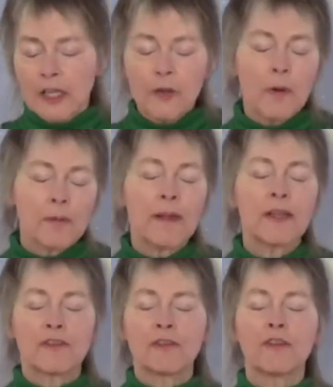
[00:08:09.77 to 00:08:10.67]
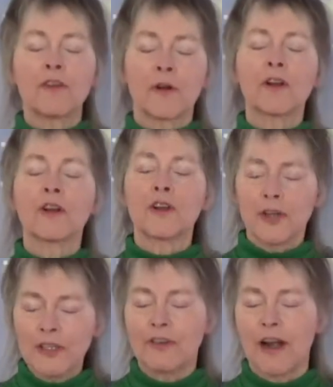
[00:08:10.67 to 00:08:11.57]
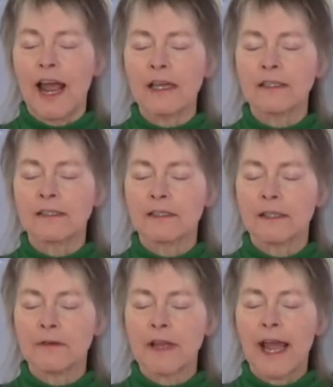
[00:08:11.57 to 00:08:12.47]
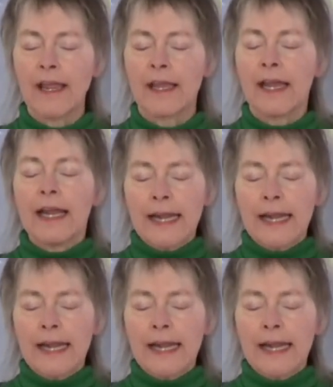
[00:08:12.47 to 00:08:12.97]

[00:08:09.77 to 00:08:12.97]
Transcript: You want to make sure you're on a good track, okay?